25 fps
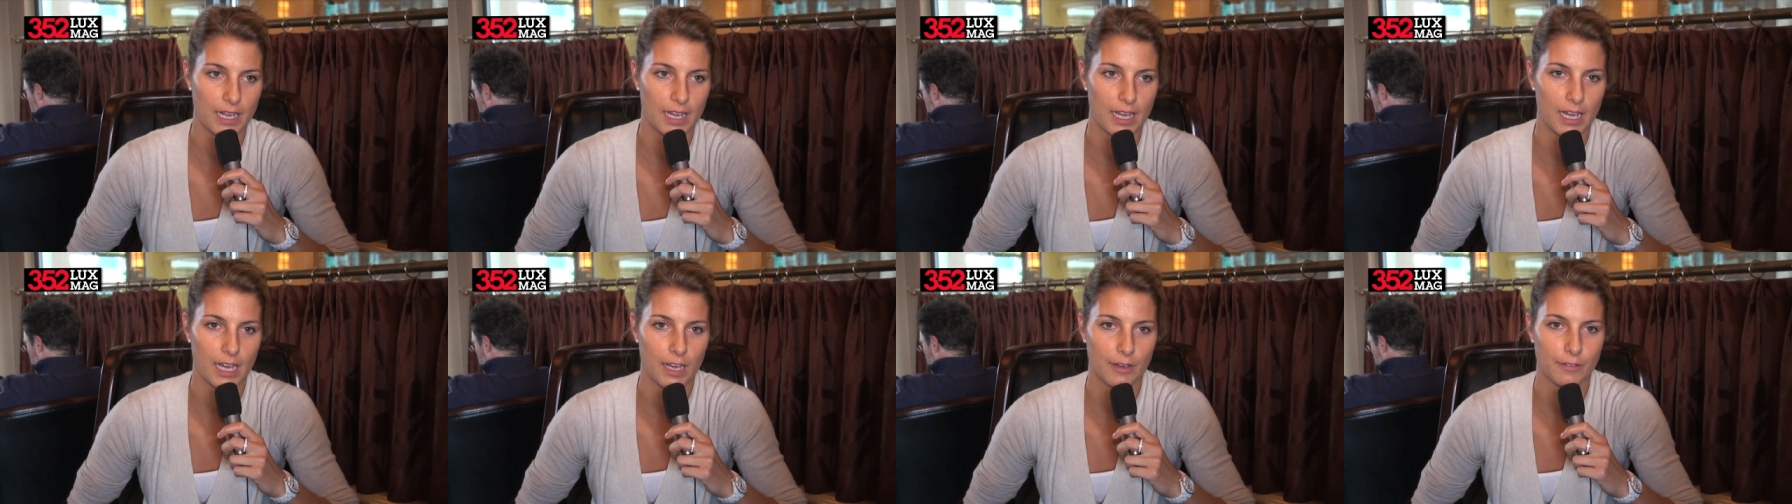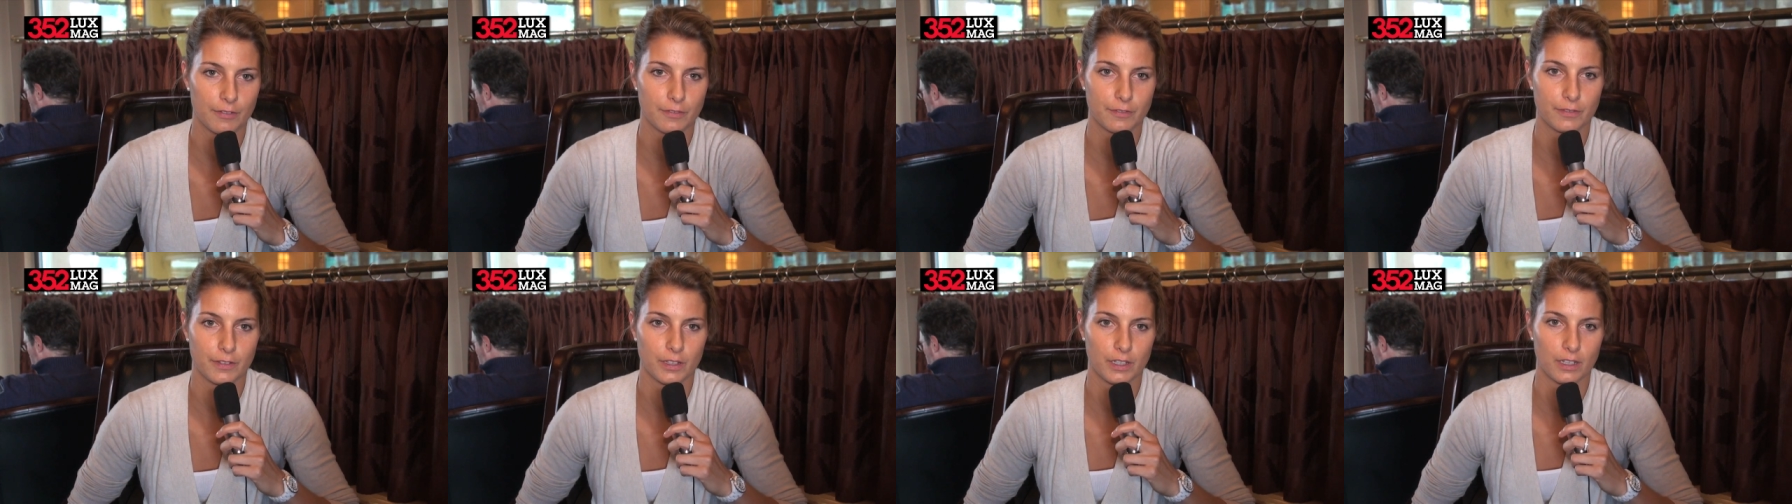I
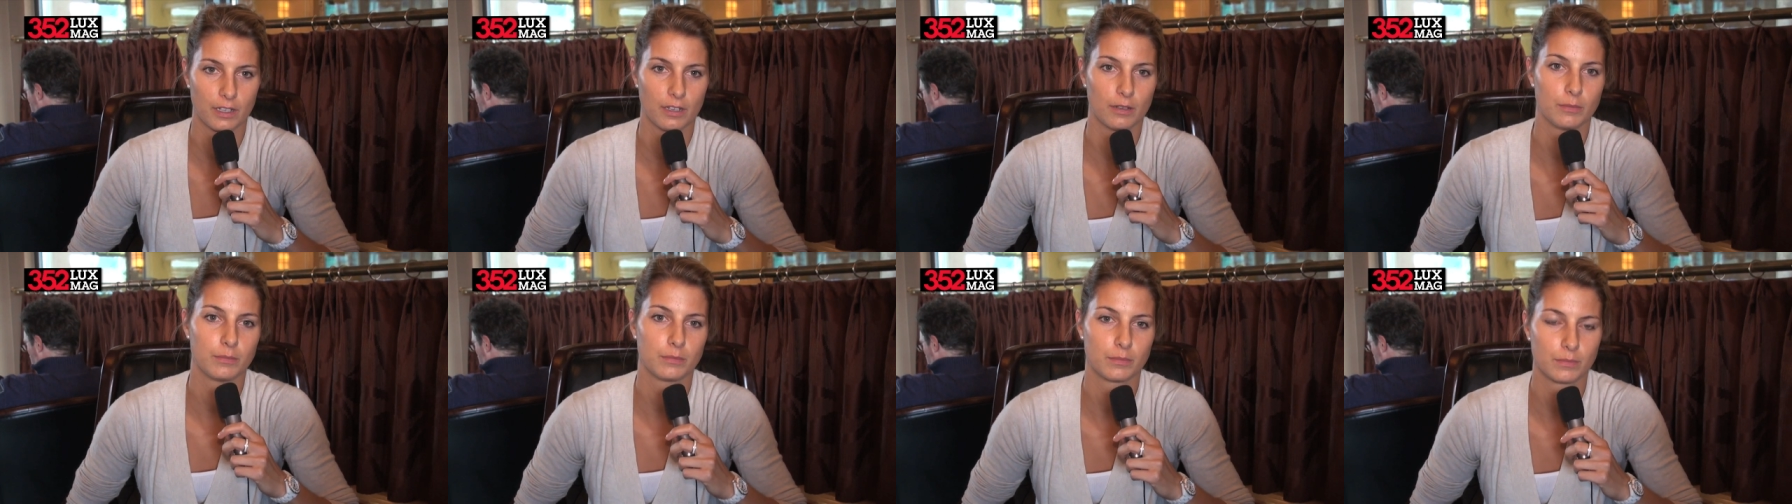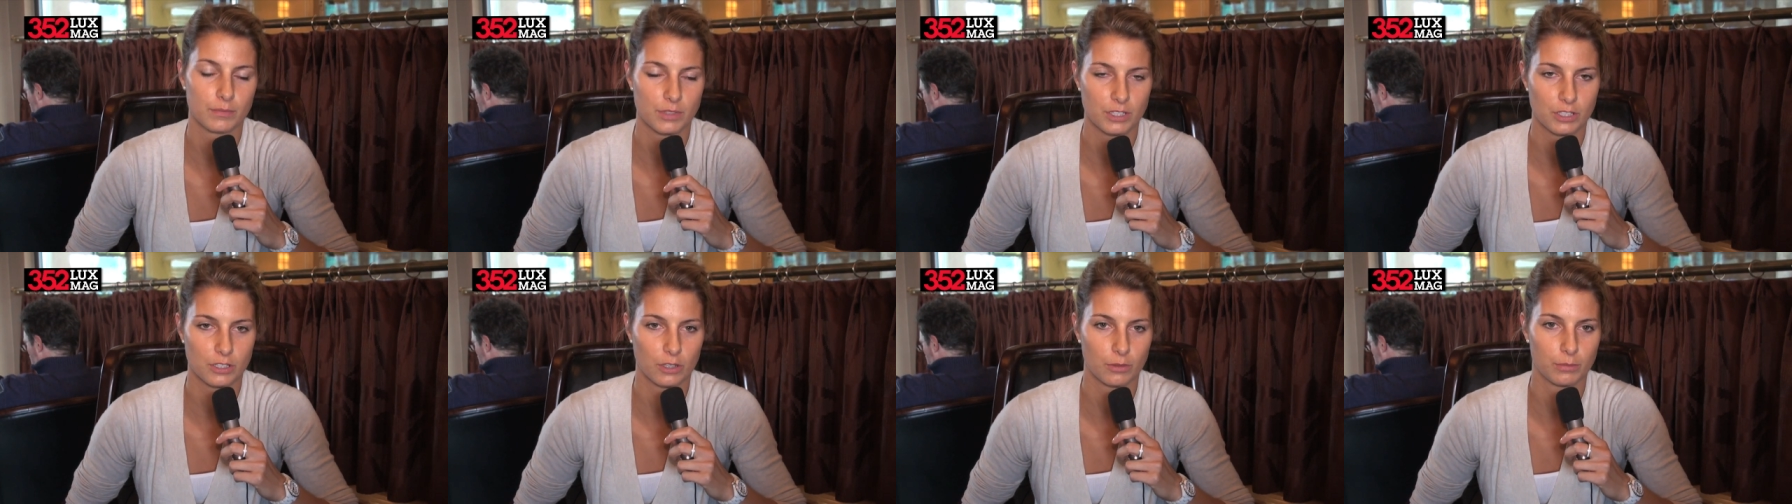have
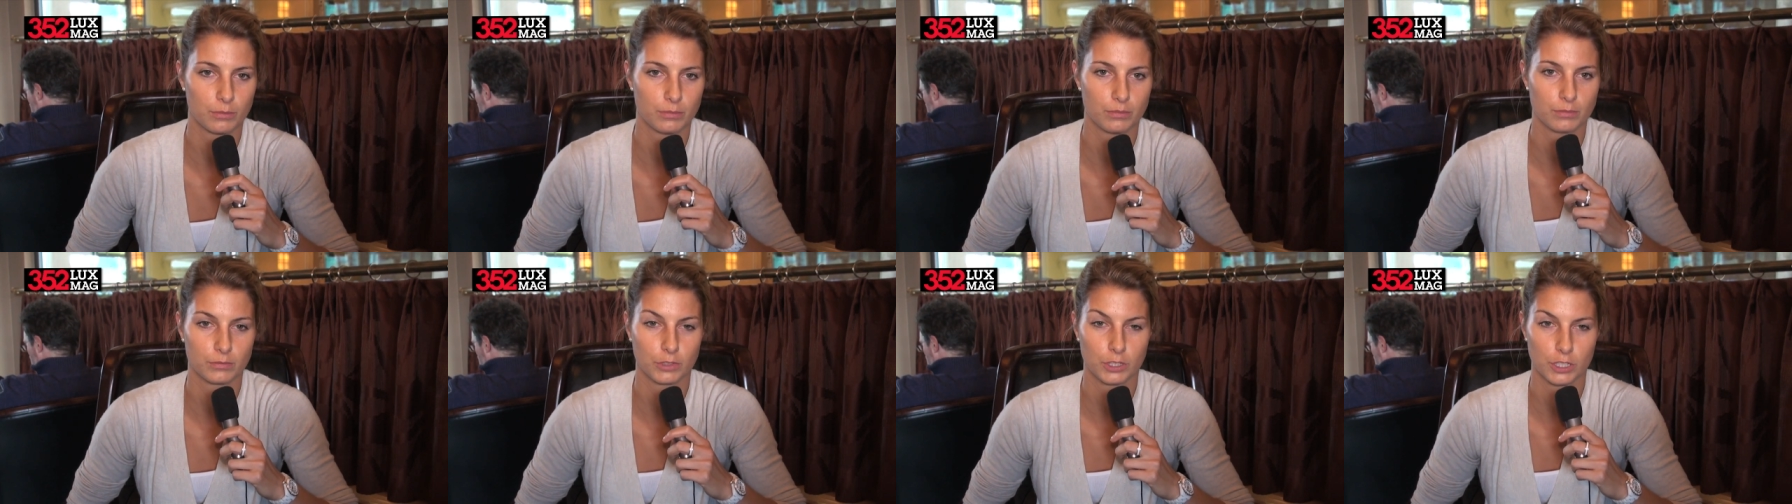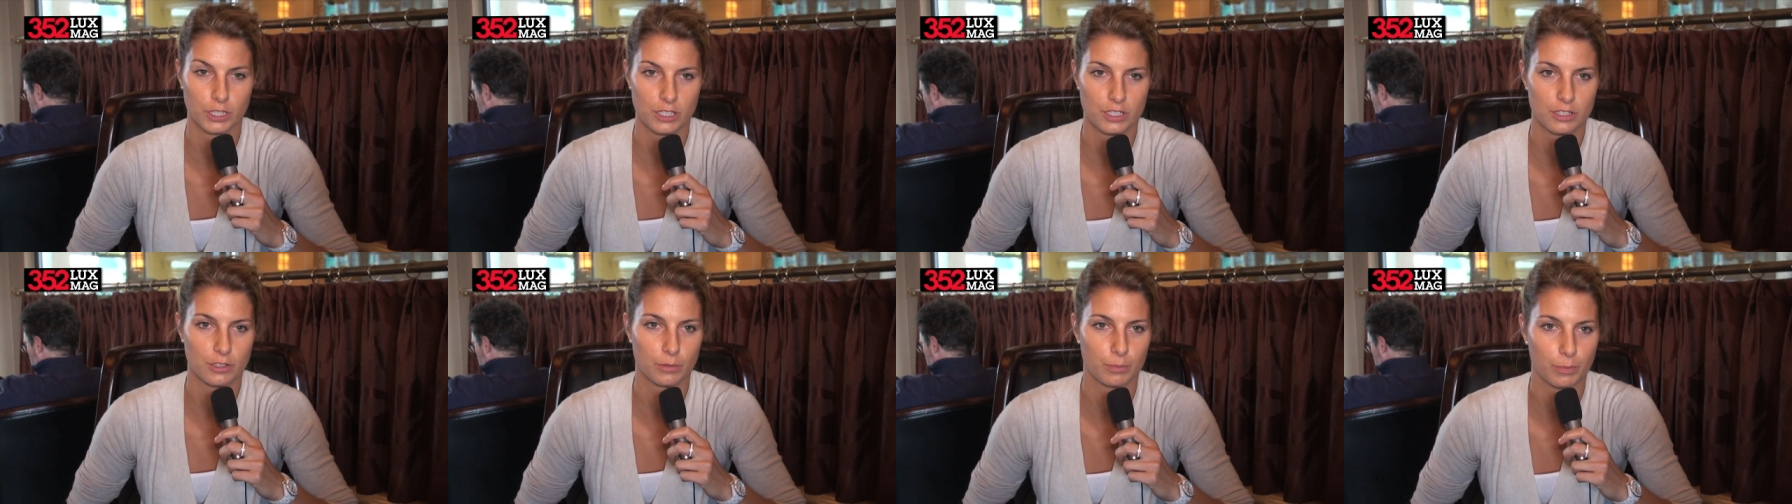um, some
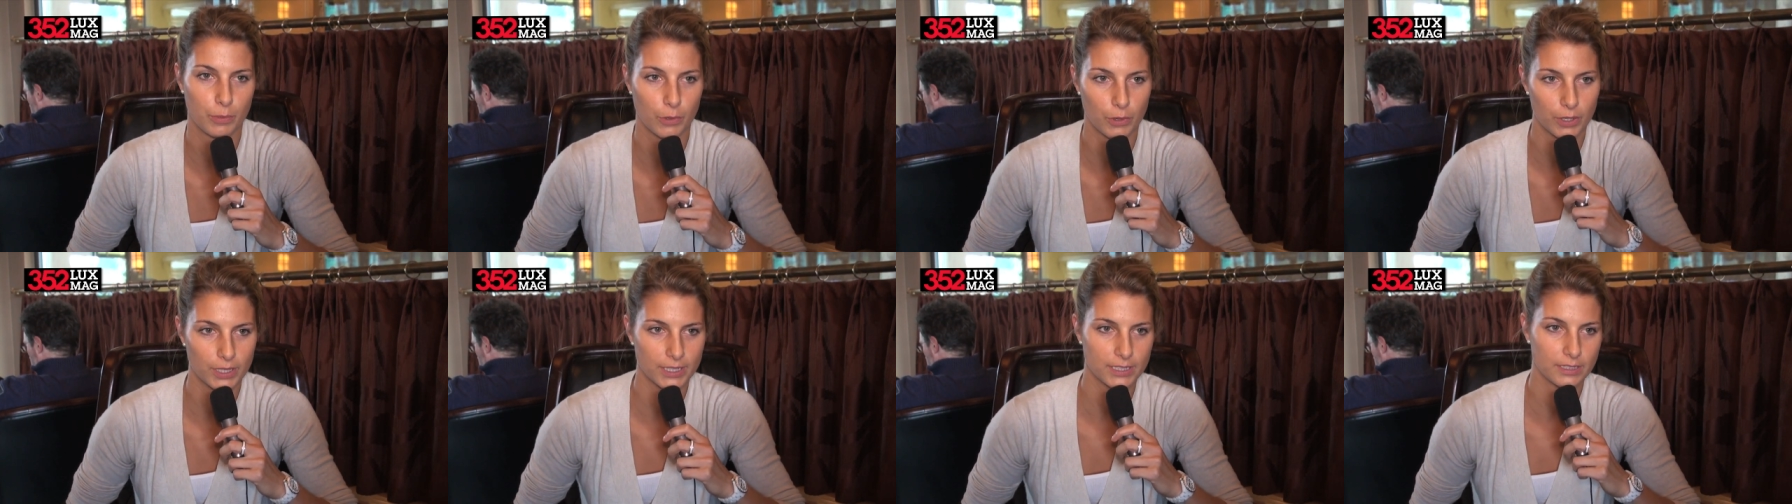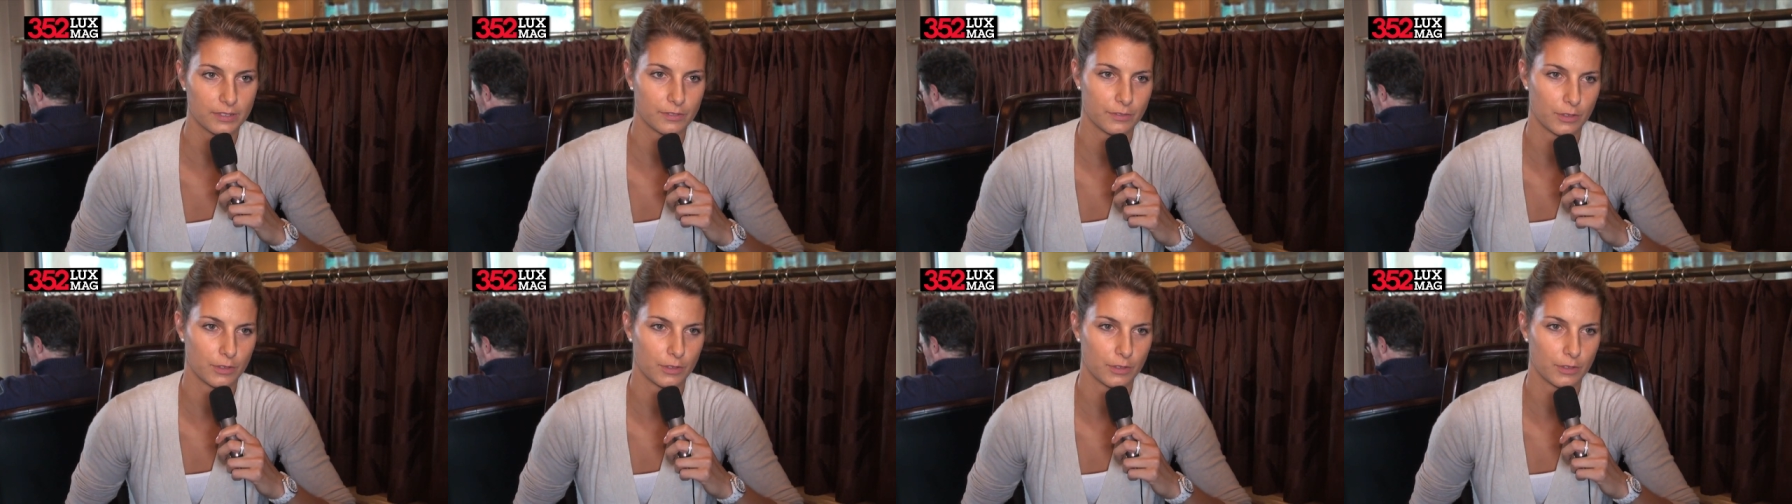good support